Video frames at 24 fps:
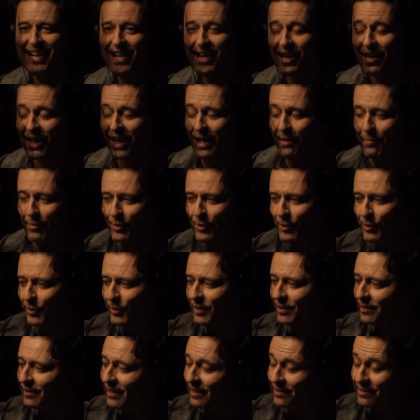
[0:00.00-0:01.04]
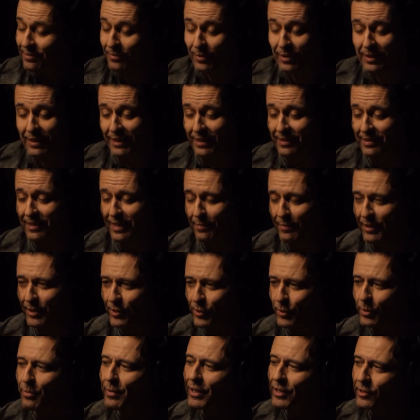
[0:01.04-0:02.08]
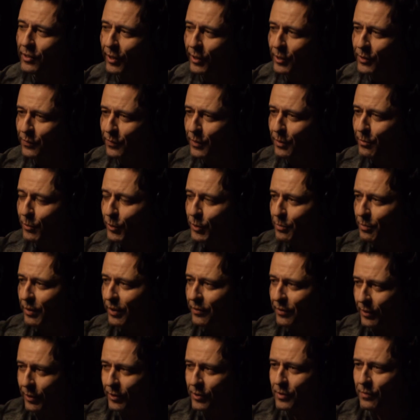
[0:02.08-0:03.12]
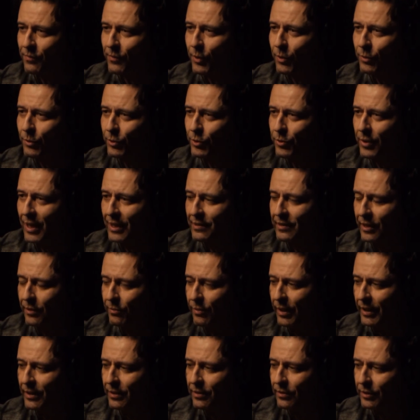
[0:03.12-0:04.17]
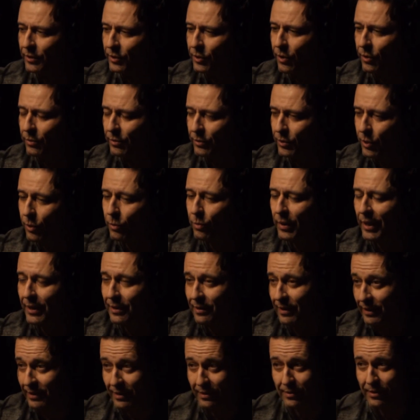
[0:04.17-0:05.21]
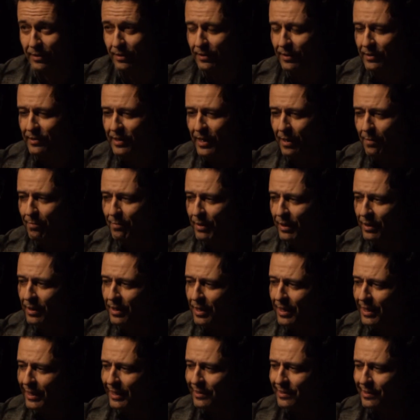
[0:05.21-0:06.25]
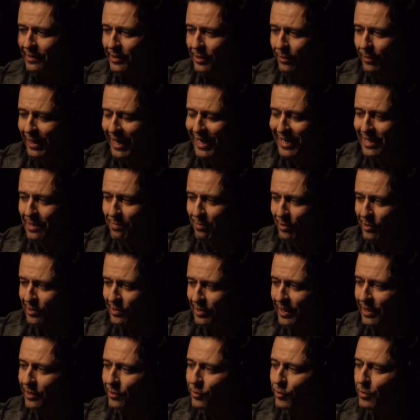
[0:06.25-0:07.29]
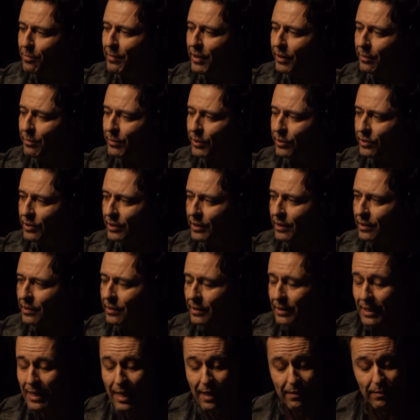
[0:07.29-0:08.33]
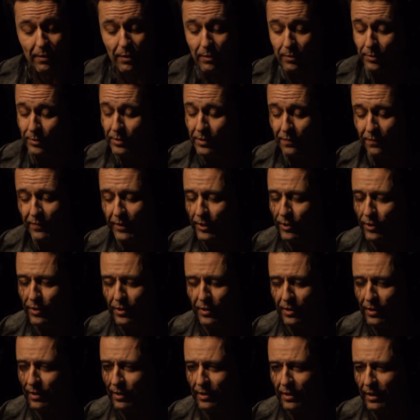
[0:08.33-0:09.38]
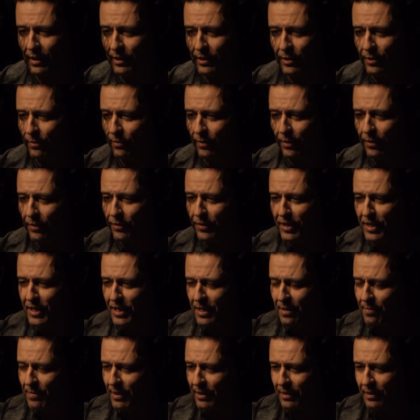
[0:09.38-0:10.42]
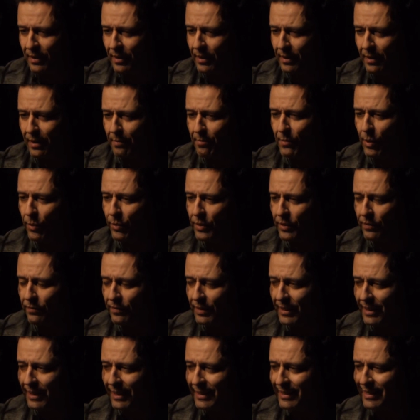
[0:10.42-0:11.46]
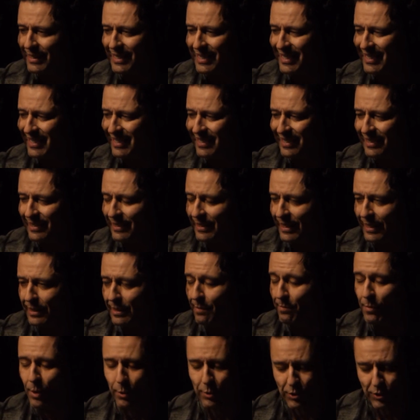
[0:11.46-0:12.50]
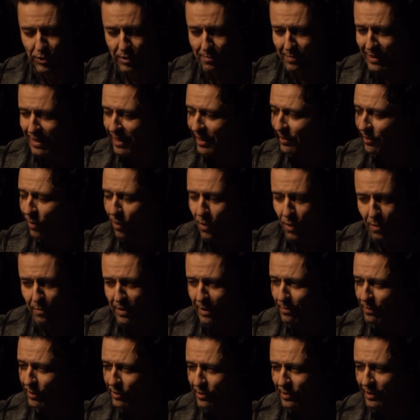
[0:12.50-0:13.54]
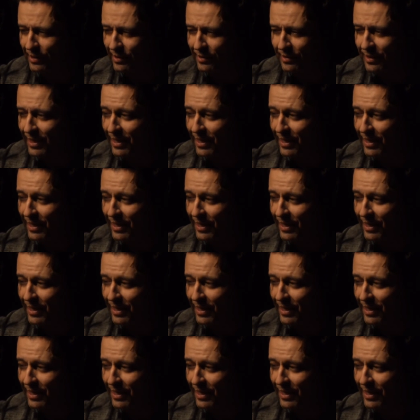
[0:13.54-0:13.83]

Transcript: I've been doing it. That's well, like I said, I'm an instrumental based artist for the most part. There are some vocal tracks I write and co- write like I did on this album, but it's you know 80% instrumental music. And yeah, no, there's a vision and uh, you know the theme and uh, a motive and idea and an emotion behind all my music. And